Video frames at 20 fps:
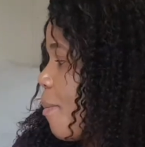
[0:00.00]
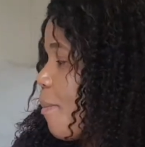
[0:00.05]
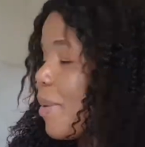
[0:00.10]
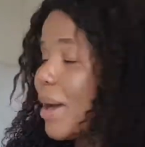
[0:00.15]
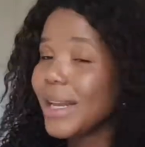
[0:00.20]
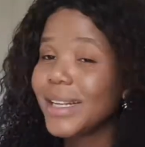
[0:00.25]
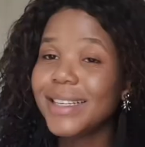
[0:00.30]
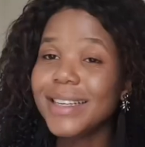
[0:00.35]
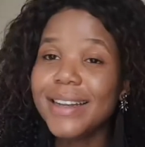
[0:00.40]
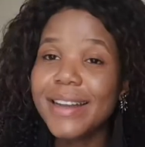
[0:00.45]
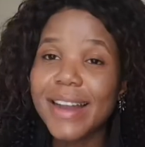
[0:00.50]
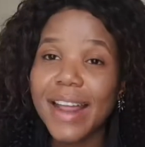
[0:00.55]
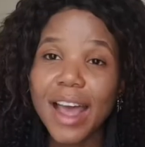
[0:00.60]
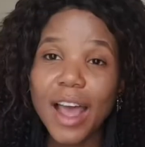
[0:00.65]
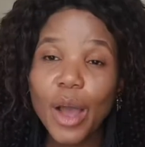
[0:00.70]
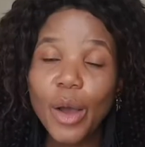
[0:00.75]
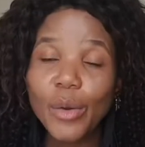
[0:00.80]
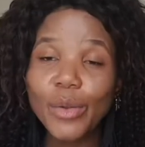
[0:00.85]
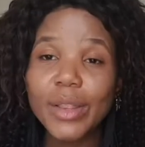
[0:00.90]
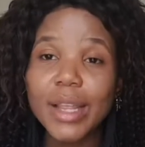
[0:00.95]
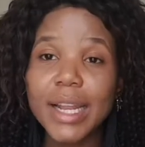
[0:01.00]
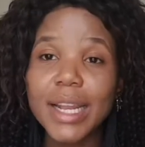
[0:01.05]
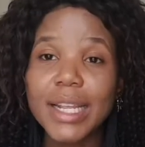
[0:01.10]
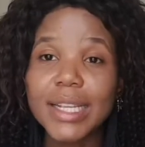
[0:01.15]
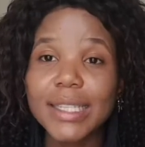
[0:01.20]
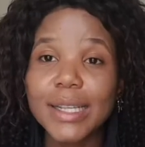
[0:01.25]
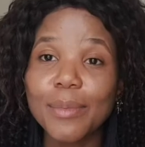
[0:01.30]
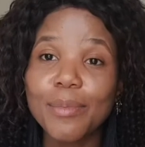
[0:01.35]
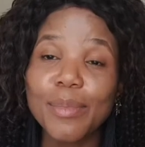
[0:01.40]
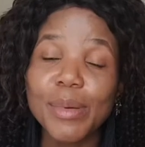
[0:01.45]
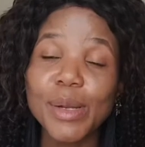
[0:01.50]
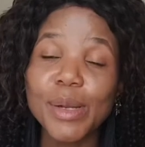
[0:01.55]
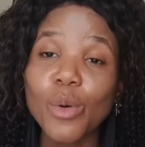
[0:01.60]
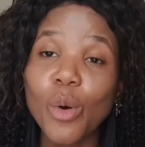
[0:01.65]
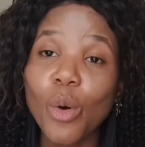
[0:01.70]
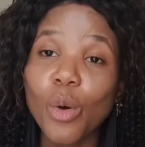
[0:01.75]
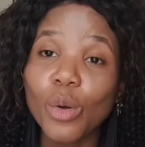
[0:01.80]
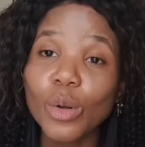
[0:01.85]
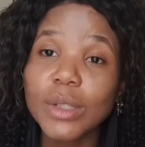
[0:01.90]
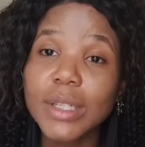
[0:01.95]
But now that he's a bit
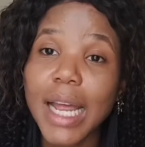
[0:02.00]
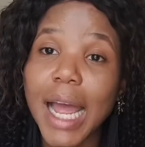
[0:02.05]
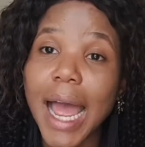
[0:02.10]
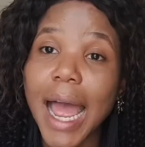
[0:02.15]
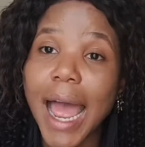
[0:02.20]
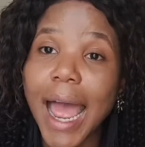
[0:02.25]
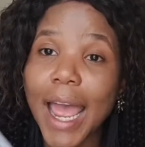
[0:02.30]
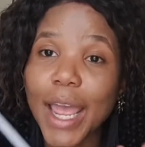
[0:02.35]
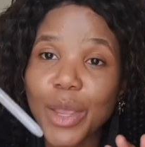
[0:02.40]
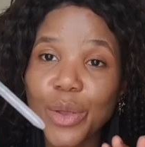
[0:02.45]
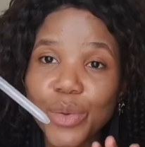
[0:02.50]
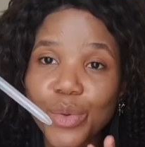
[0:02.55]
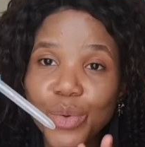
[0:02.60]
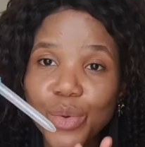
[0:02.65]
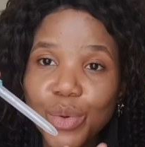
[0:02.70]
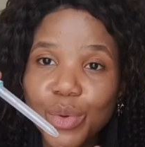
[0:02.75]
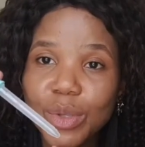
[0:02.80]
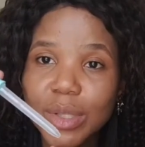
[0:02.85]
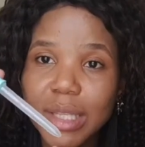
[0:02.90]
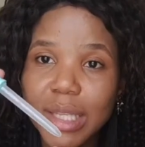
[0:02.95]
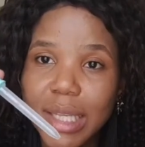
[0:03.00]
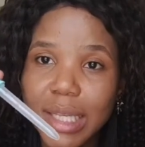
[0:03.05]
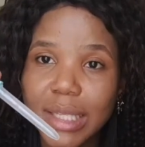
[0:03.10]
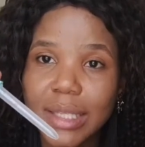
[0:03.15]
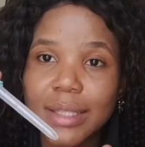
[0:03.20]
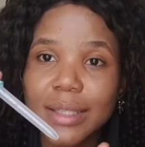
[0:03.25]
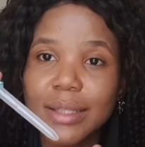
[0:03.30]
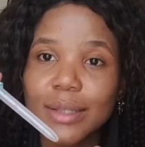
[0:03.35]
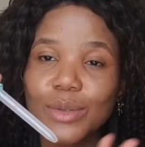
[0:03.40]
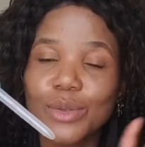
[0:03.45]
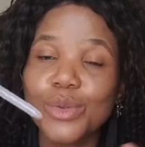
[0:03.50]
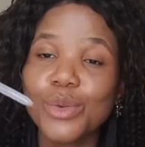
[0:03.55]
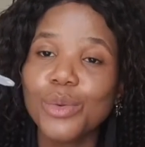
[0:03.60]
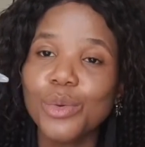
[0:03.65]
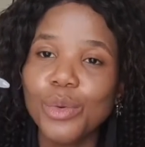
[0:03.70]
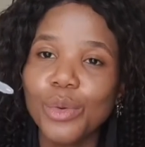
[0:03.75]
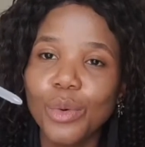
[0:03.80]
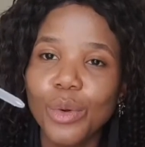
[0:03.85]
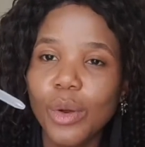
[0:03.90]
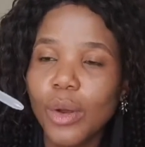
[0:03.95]
older, I use this
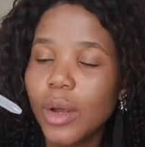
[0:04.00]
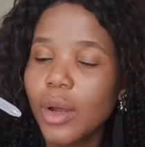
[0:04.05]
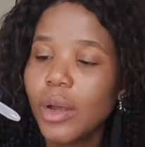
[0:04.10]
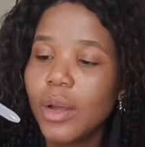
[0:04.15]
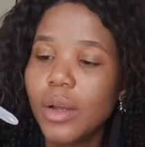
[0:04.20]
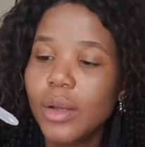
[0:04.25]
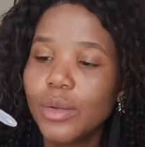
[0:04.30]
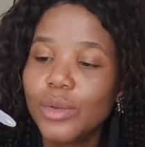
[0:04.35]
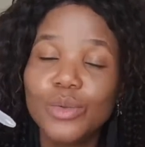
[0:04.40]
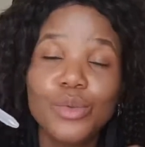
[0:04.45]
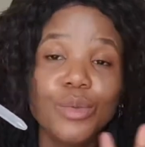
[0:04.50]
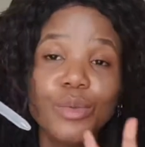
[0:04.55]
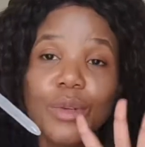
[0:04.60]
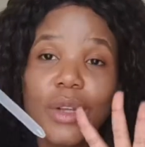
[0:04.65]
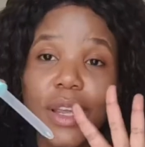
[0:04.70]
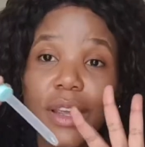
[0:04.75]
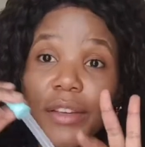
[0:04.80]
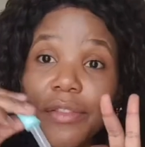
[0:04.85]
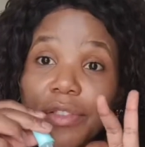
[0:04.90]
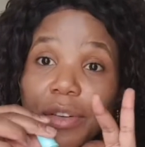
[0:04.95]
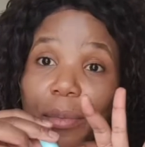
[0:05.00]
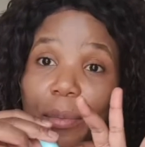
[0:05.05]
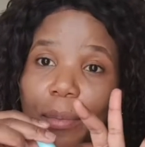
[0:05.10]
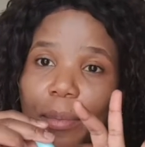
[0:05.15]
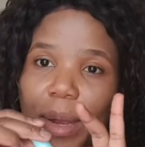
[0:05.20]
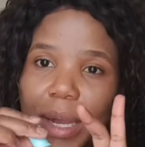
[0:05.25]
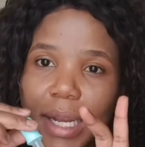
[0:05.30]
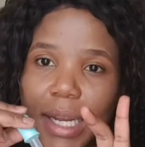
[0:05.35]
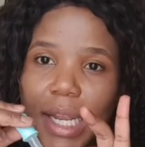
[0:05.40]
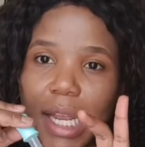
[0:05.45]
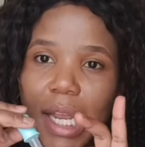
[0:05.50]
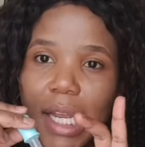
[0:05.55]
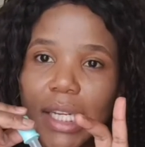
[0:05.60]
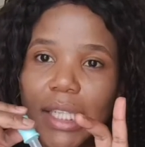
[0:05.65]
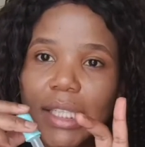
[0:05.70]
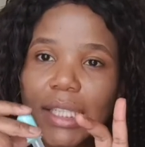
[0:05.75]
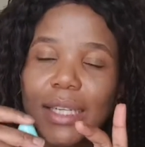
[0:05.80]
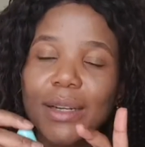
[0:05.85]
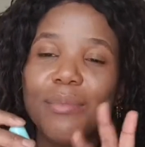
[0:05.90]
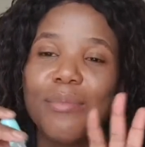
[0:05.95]
to give him
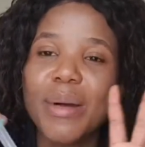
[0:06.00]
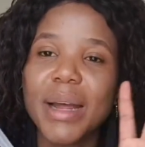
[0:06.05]
medication.